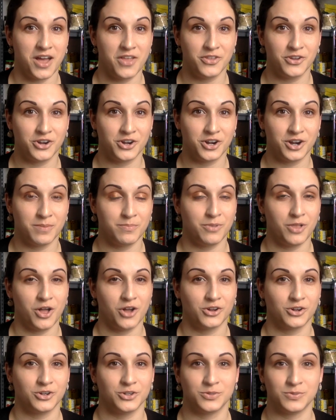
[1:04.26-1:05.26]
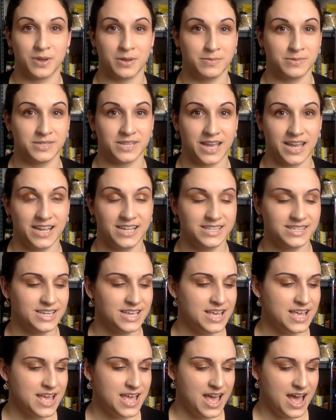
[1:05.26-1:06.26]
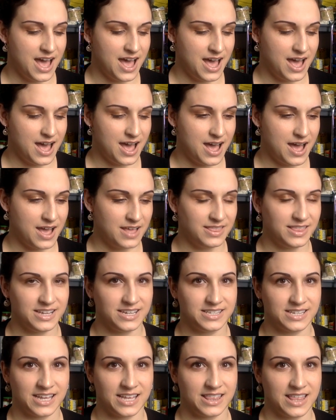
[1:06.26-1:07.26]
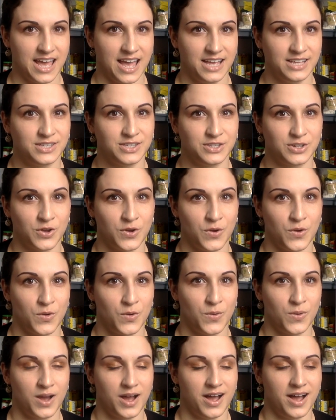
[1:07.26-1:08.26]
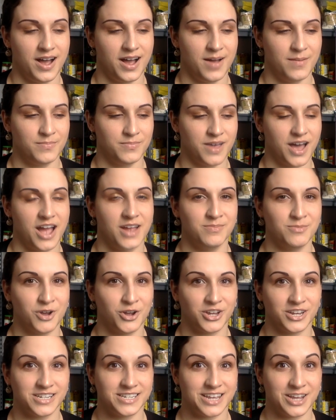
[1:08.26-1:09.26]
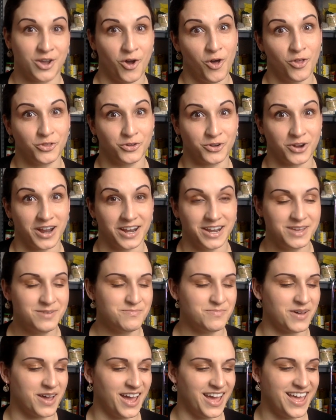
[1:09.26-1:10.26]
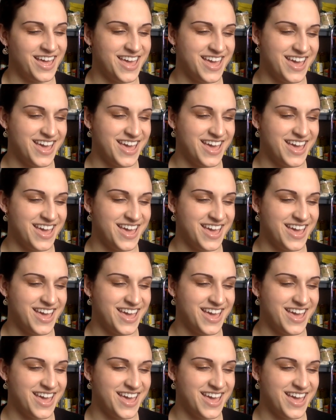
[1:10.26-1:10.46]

other bloggers' websites. Uh, and things like that. So um, I'm not going to take all the credit, but